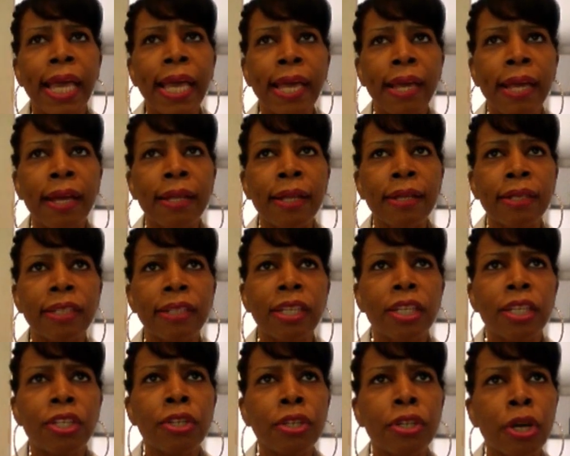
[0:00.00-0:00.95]
And,
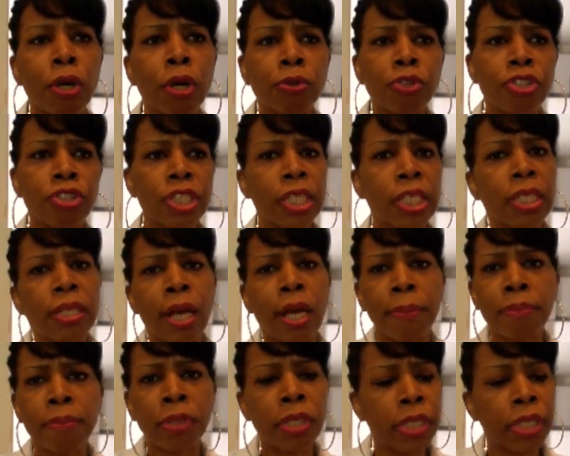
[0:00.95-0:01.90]
you know, she,
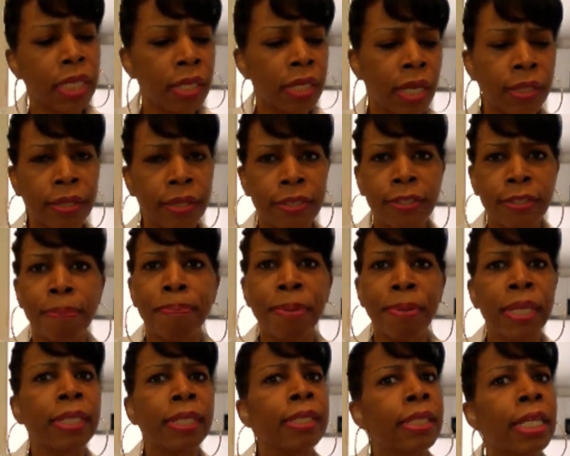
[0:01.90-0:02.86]
I'm looking at this
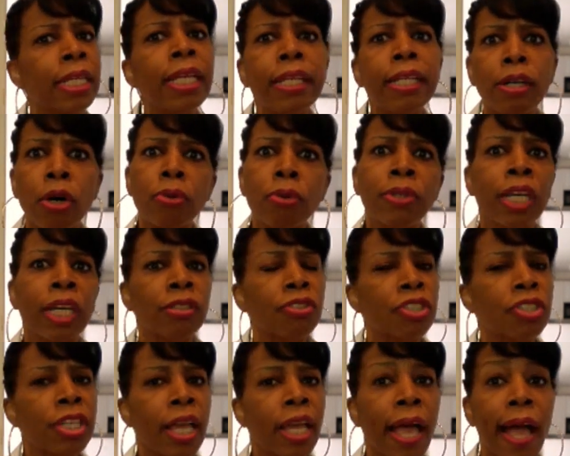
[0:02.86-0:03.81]
big needle
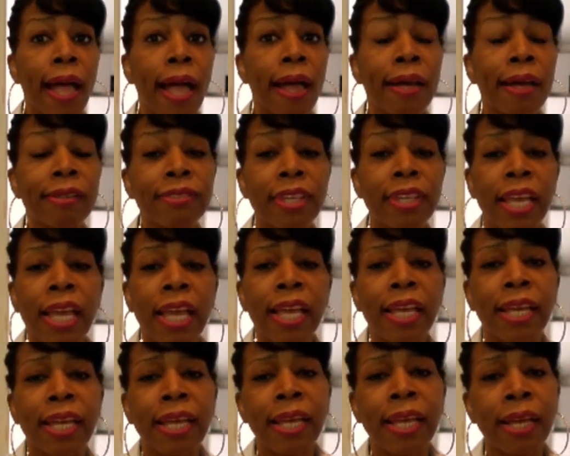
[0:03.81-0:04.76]
that she has,
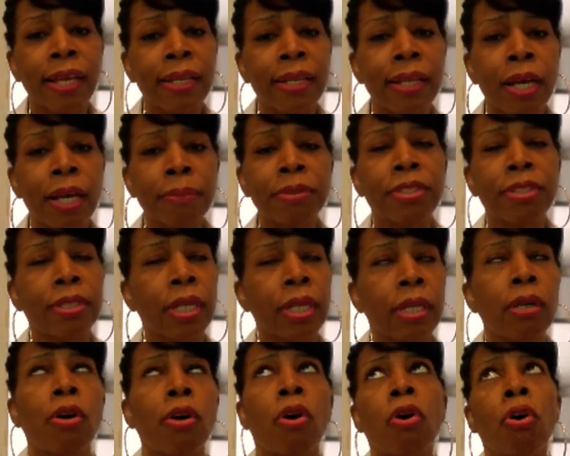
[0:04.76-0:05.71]
and I'm
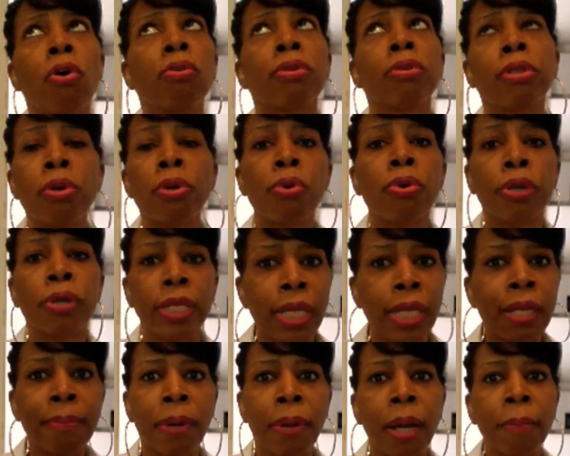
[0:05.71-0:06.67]
saying, oh
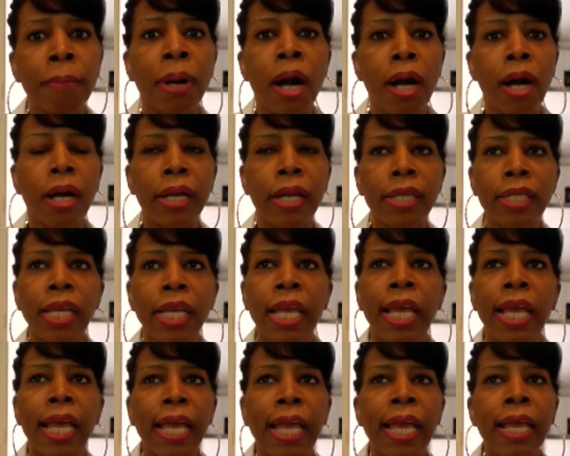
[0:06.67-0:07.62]
Lord, in my mind.
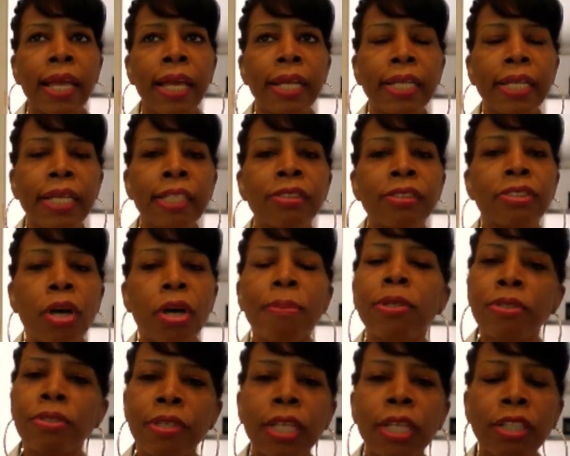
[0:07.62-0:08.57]
And it's
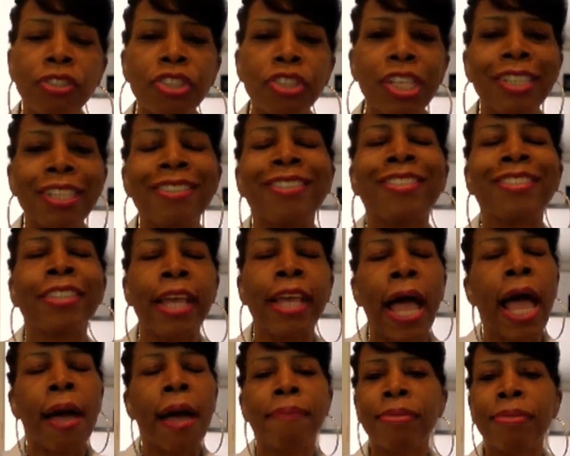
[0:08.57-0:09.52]
almost like she
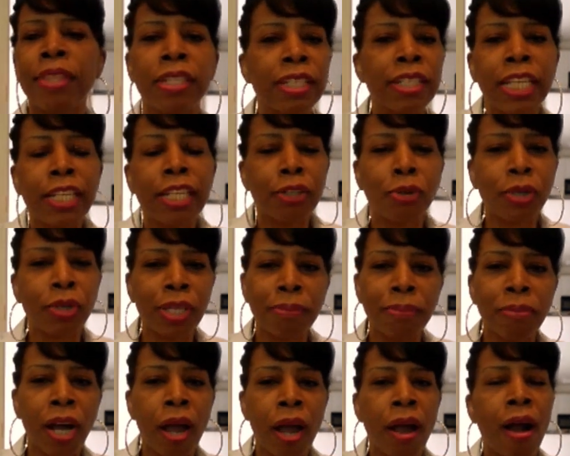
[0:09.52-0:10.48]
jabbed the needle
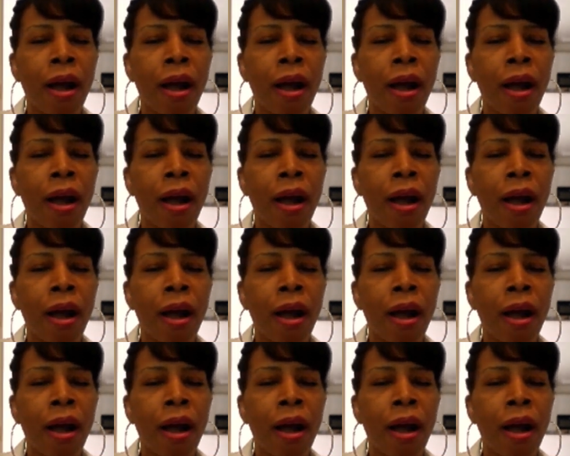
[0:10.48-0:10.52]
in my